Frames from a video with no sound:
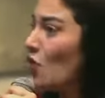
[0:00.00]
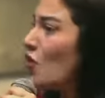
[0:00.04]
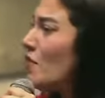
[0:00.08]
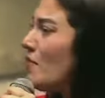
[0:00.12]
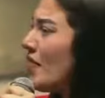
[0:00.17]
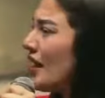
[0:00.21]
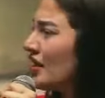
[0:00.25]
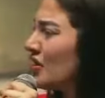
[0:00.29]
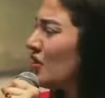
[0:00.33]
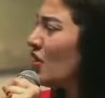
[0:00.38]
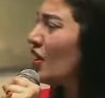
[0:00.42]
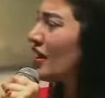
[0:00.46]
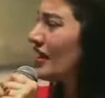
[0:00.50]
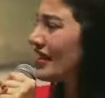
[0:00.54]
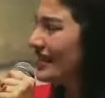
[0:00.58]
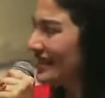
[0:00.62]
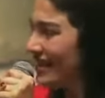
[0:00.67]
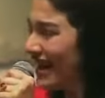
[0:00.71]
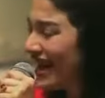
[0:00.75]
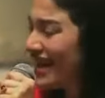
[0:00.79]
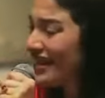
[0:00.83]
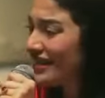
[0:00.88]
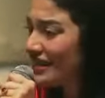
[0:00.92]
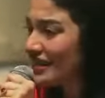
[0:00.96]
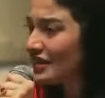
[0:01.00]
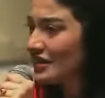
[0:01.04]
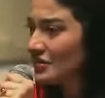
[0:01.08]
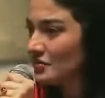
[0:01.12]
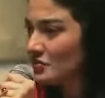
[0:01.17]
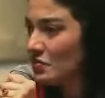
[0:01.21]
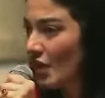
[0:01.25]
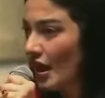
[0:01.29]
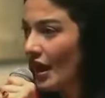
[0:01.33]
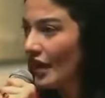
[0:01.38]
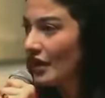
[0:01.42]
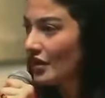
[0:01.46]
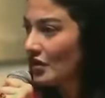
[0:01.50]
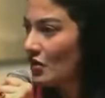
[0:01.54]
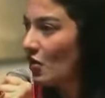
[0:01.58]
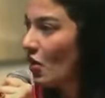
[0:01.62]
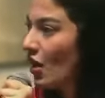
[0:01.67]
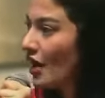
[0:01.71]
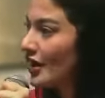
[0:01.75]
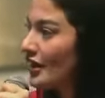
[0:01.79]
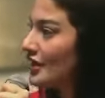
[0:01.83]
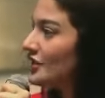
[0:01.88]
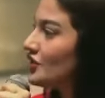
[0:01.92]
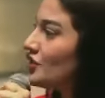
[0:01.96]
oh my God, that is why
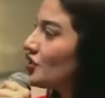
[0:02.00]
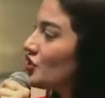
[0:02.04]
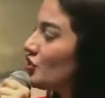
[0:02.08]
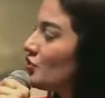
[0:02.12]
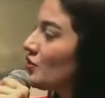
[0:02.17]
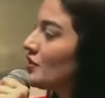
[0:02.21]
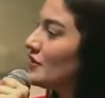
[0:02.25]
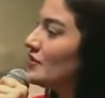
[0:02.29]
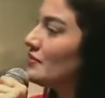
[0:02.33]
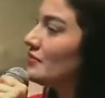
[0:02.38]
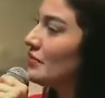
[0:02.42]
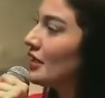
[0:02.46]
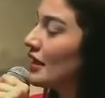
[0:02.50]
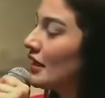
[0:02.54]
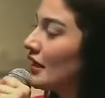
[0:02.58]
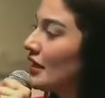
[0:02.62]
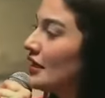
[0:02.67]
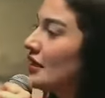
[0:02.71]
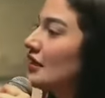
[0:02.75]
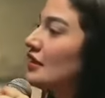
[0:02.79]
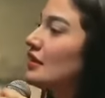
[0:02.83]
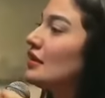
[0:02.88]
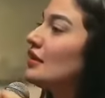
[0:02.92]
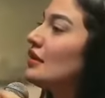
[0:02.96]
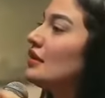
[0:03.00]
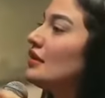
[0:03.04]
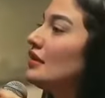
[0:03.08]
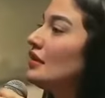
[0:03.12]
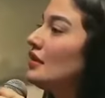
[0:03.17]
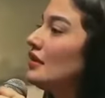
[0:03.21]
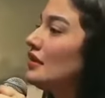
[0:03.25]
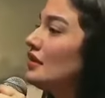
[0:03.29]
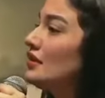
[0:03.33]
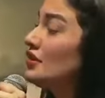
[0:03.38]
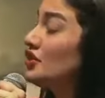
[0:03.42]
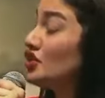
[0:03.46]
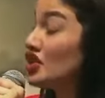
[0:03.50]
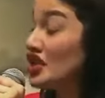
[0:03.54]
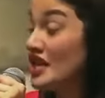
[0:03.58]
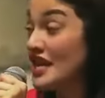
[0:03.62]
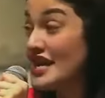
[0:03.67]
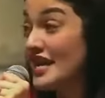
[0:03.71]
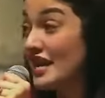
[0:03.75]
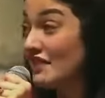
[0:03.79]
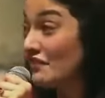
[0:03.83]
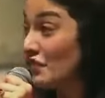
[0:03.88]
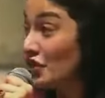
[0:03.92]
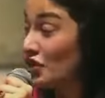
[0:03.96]
God has chosen me." She
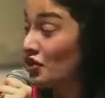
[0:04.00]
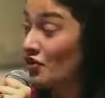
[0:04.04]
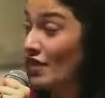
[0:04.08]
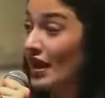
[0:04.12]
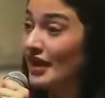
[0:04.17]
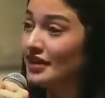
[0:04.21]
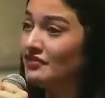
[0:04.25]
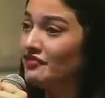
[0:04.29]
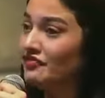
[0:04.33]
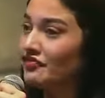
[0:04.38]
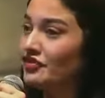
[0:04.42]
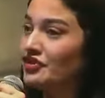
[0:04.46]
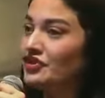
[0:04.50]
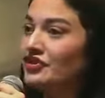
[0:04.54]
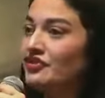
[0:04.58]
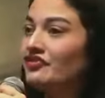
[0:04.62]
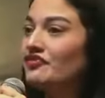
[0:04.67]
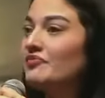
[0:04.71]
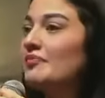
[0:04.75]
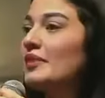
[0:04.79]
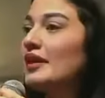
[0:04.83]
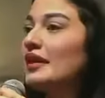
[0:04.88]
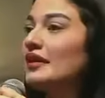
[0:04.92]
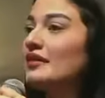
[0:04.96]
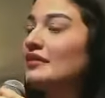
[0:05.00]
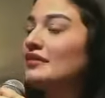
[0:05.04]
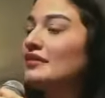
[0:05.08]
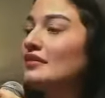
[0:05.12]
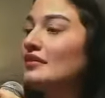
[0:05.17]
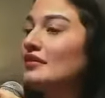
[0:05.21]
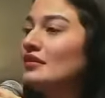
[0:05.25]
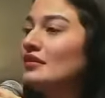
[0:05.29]
never cried in front of me.